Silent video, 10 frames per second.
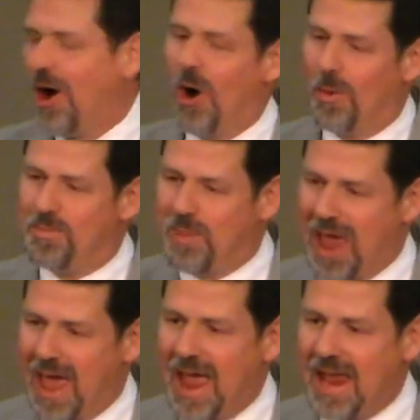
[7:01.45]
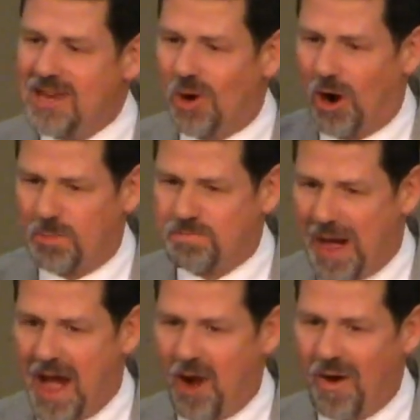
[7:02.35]
obey your
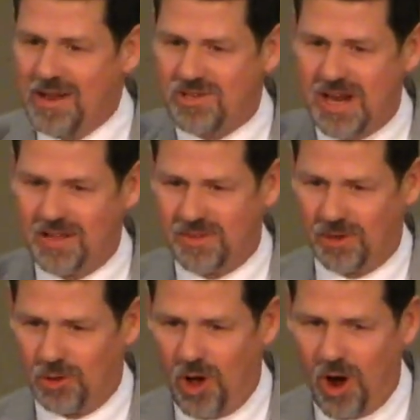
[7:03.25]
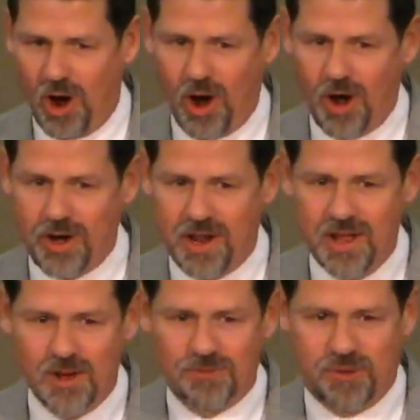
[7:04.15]
parents in the Lord,
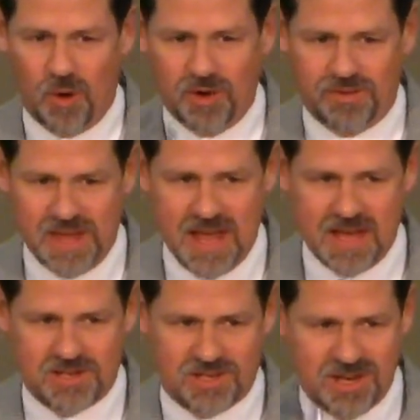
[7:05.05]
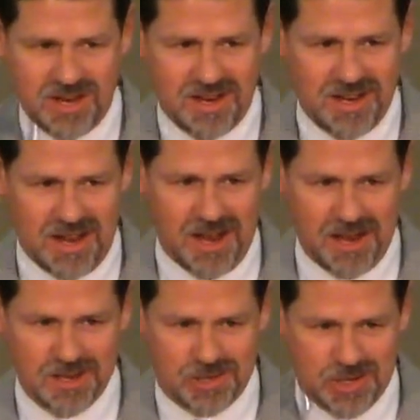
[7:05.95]
for this
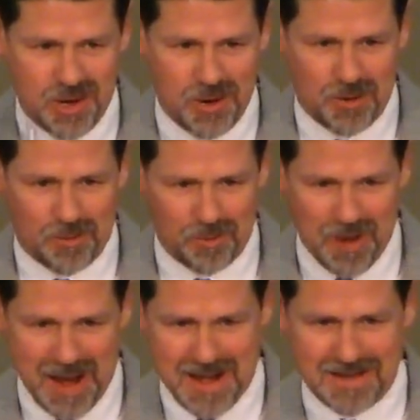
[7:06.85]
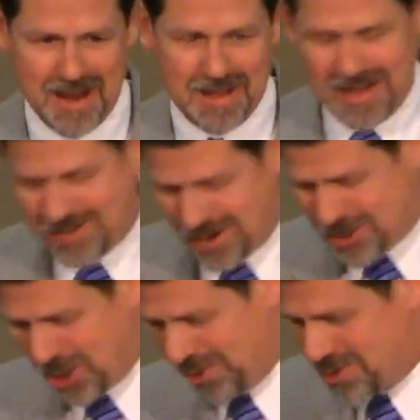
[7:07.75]
is right. That's our
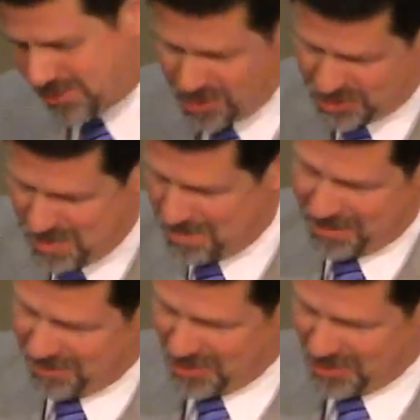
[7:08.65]
children's first memory